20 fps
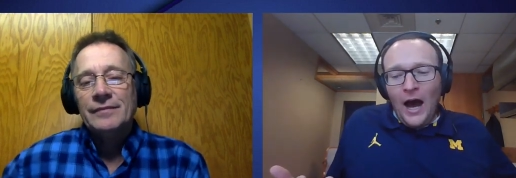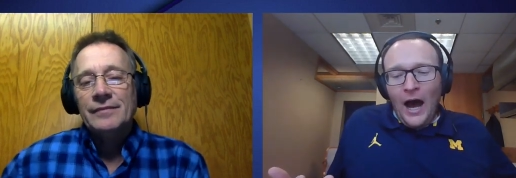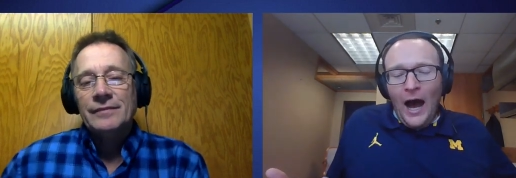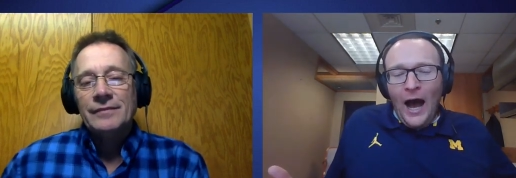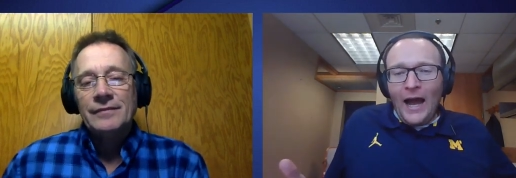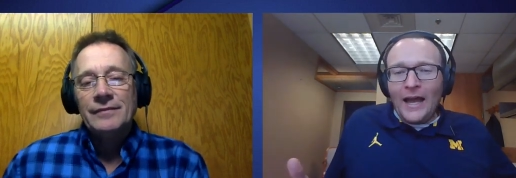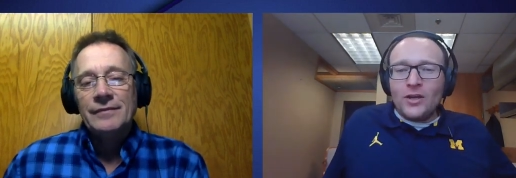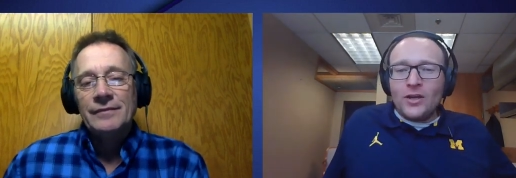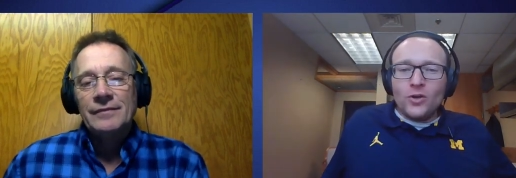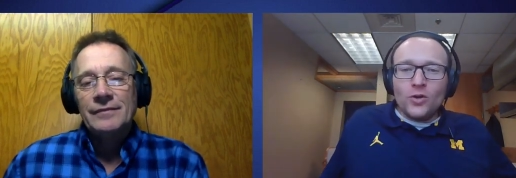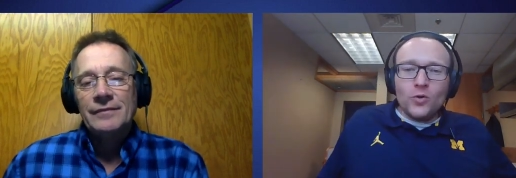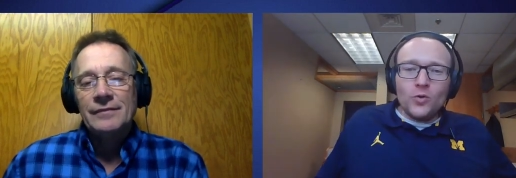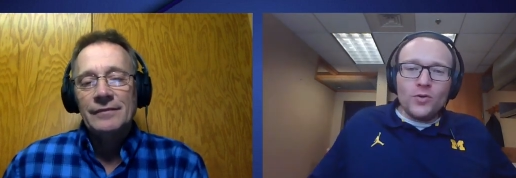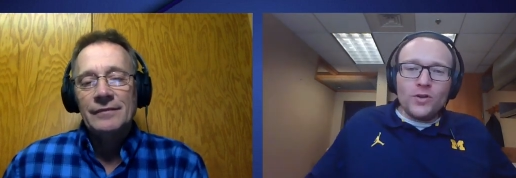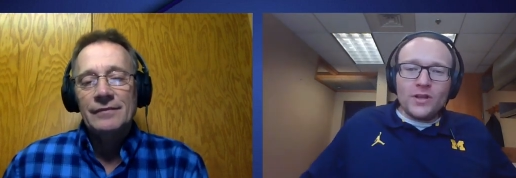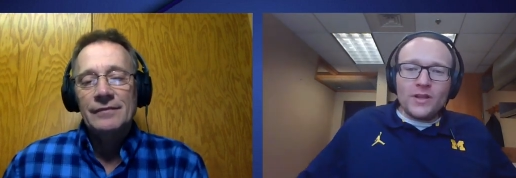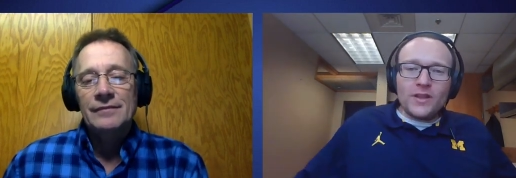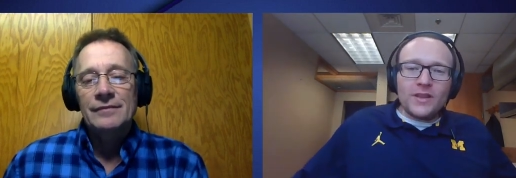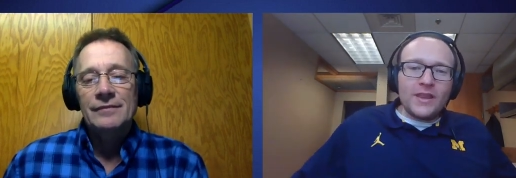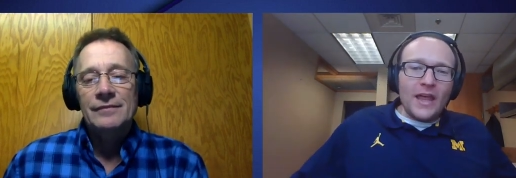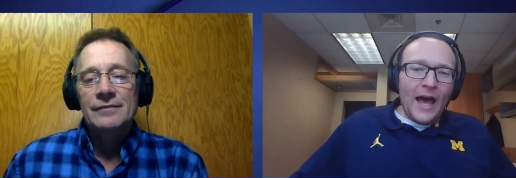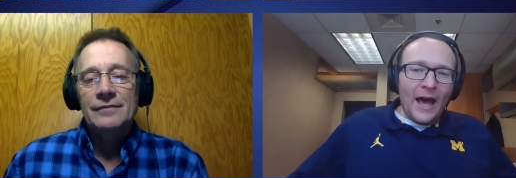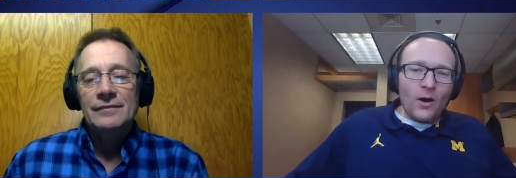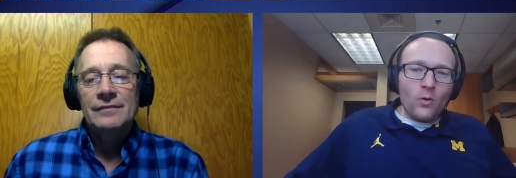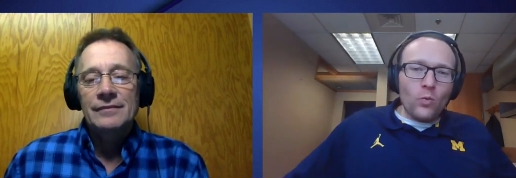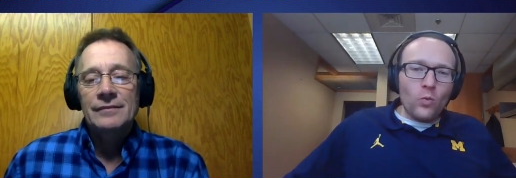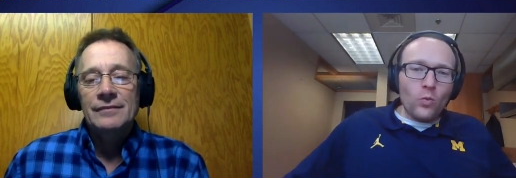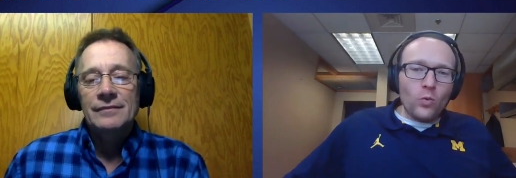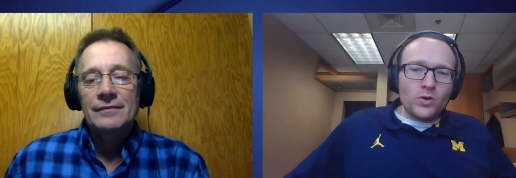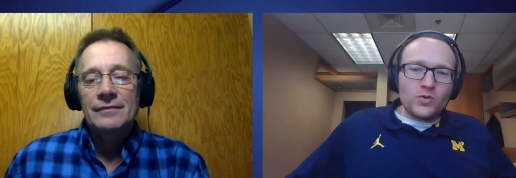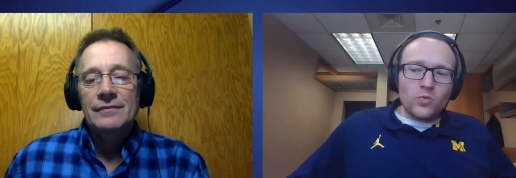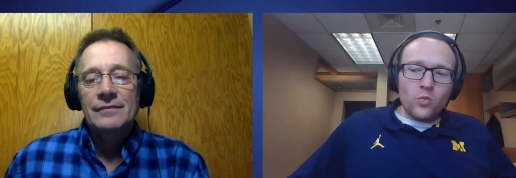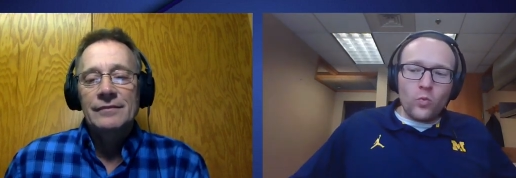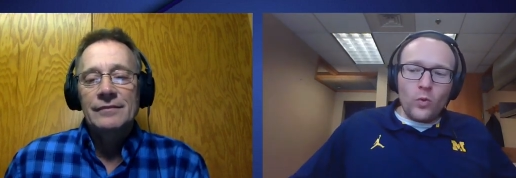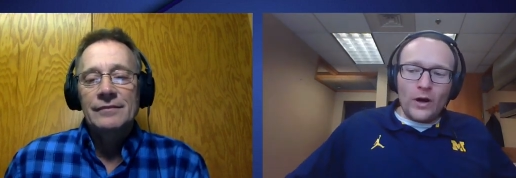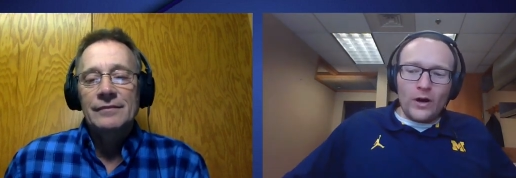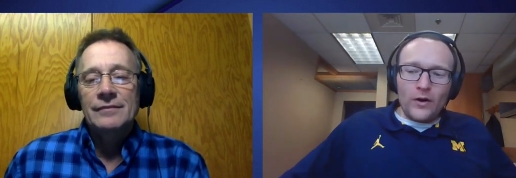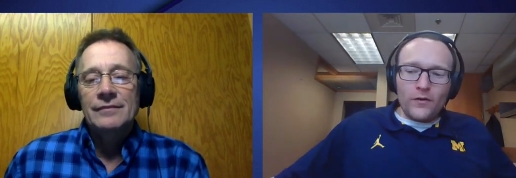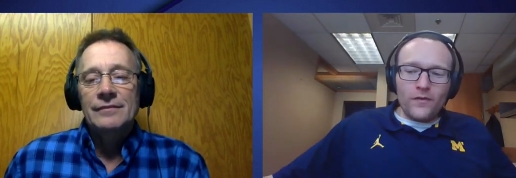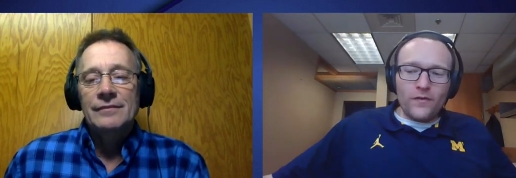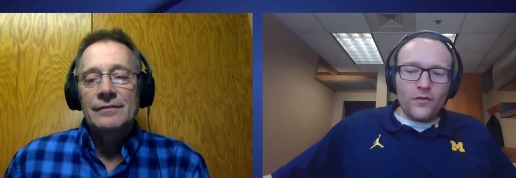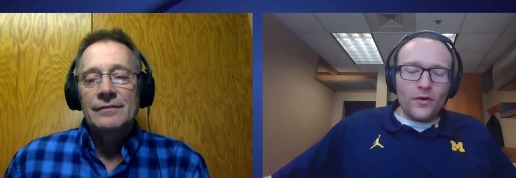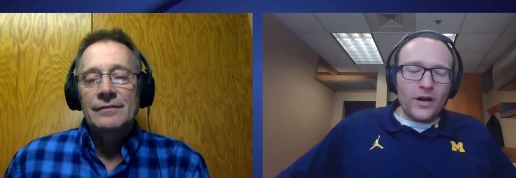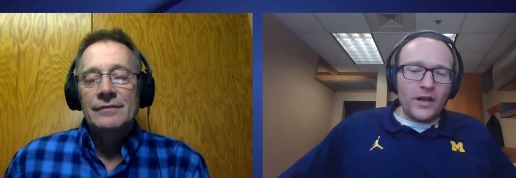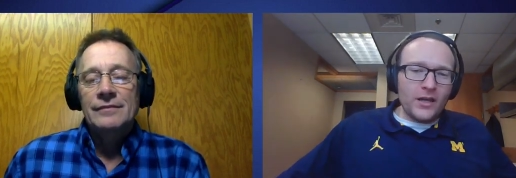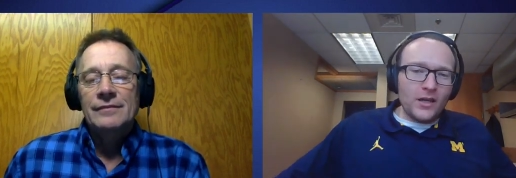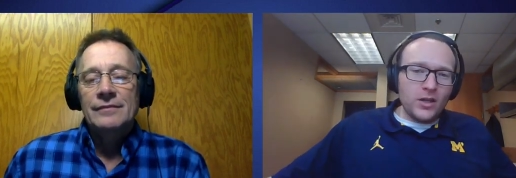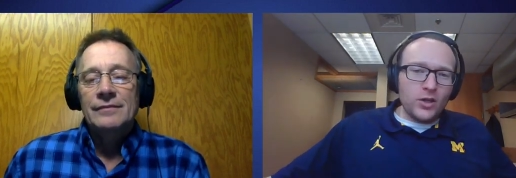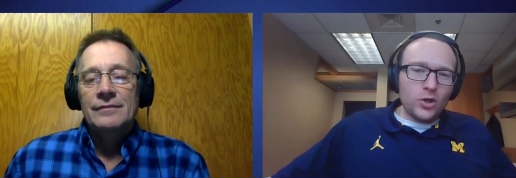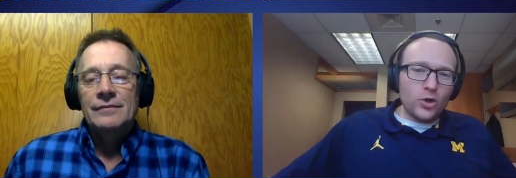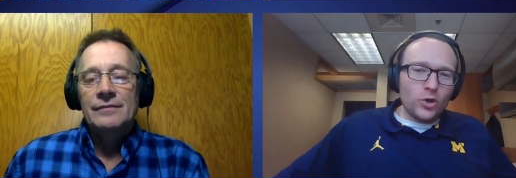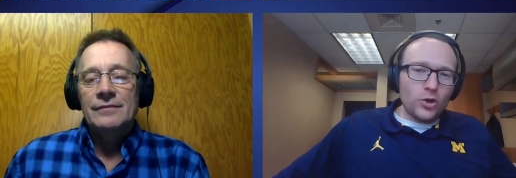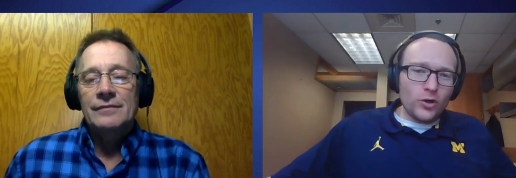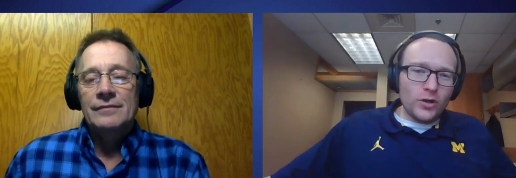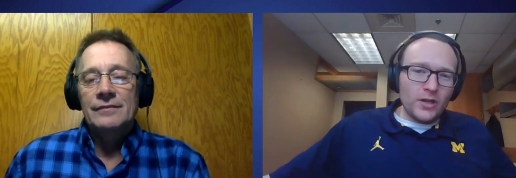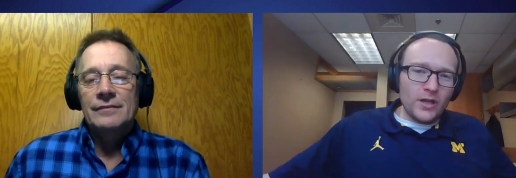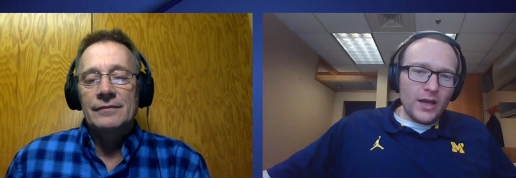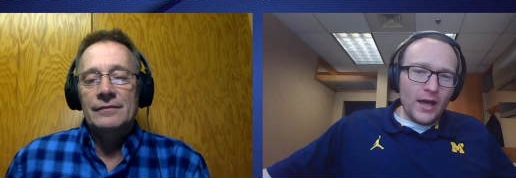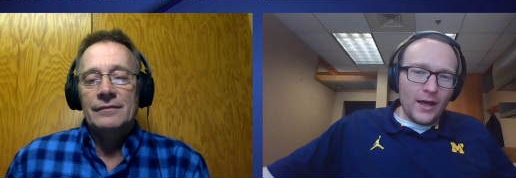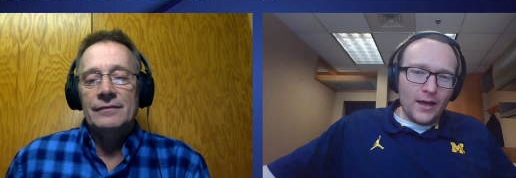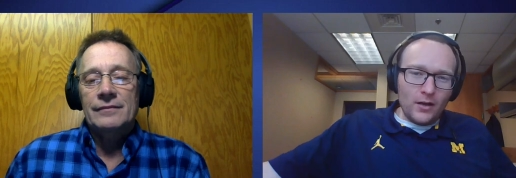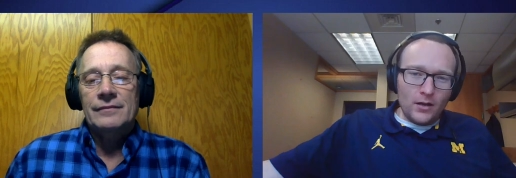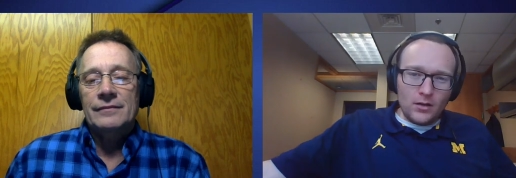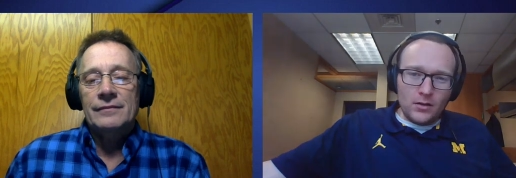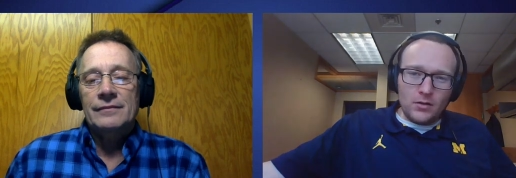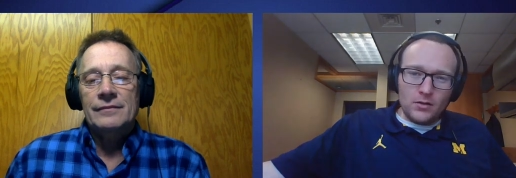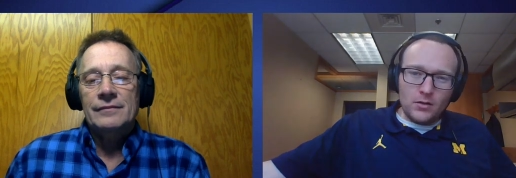Speaker 1: I knew that that was where Frankie could get,